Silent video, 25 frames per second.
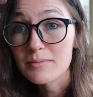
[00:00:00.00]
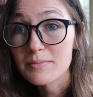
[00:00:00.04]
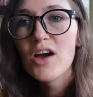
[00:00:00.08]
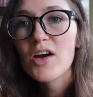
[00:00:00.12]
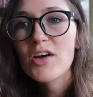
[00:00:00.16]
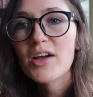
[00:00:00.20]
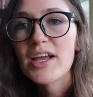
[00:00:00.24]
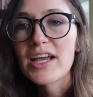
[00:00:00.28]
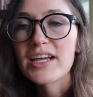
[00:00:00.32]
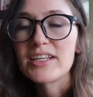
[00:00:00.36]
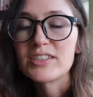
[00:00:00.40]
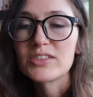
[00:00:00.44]

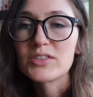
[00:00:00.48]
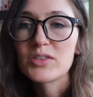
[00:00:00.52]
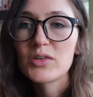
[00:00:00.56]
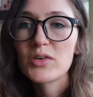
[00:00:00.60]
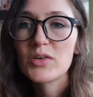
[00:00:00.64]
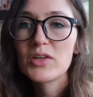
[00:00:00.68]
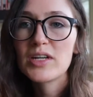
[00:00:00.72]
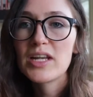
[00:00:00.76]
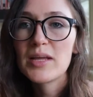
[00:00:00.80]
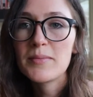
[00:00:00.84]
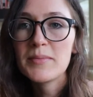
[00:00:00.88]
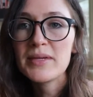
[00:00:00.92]
Okay,
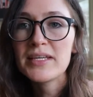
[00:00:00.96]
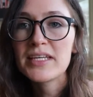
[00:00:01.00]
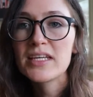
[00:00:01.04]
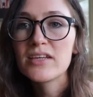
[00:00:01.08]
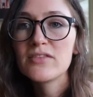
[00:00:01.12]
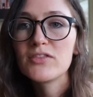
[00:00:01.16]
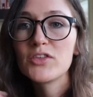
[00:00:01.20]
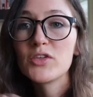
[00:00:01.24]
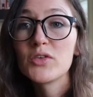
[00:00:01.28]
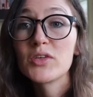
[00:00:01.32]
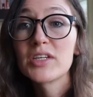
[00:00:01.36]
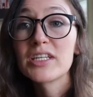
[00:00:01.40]
so let me
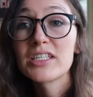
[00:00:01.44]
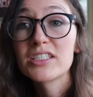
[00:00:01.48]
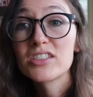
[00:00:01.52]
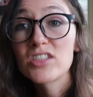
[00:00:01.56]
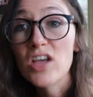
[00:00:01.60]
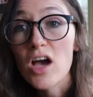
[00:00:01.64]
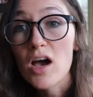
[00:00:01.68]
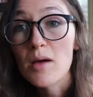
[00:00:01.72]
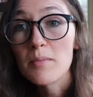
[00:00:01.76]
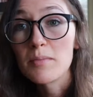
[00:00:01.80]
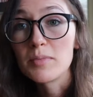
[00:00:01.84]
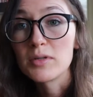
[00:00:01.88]
give you an
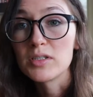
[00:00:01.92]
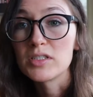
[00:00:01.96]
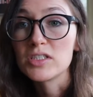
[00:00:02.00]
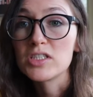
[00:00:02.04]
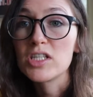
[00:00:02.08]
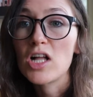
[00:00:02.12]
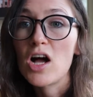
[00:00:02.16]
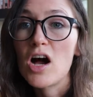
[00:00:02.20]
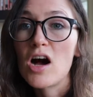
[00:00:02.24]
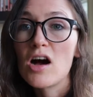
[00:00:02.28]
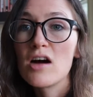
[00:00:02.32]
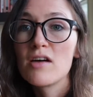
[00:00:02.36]

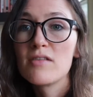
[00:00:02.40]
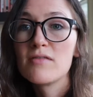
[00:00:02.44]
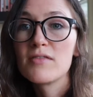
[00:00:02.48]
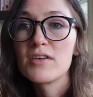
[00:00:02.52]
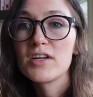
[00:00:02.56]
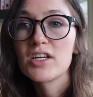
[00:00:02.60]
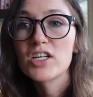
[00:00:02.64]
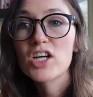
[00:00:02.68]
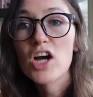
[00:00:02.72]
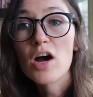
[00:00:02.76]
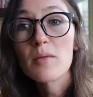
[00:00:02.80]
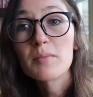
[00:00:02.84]
example of
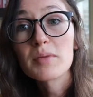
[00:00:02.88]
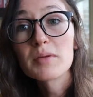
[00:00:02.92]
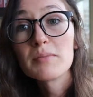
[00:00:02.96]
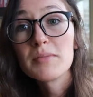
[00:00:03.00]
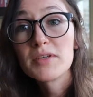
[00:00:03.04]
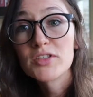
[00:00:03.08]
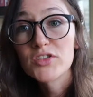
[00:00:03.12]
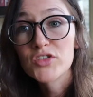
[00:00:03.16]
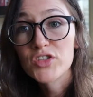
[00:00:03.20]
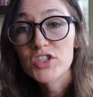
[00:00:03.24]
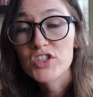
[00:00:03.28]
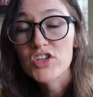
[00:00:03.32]
a
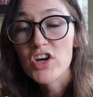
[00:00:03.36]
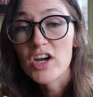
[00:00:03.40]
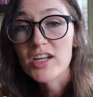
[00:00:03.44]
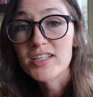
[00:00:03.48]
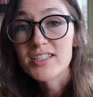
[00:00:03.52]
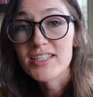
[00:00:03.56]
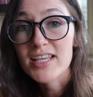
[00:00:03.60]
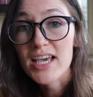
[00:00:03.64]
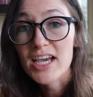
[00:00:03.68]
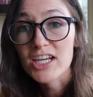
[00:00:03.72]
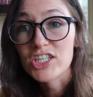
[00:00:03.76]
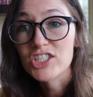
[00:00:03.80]
complementary
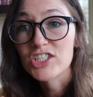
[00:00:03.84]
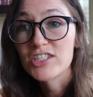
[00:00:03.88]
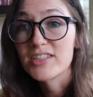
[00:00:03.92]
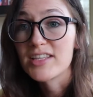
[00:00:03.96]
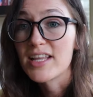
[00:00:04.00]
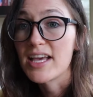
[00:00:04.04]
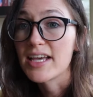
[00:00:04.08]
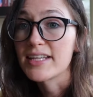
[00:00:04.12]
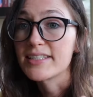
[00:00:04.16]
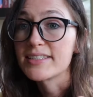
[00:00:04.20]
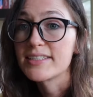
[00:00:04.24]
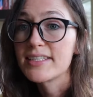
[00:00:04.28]
transaction
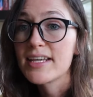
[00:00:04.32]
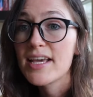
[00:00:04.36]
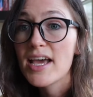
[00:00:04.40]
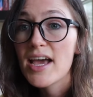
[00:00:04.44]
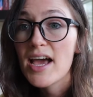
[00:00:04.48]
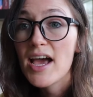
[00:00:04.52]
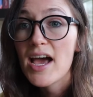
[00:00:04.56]
that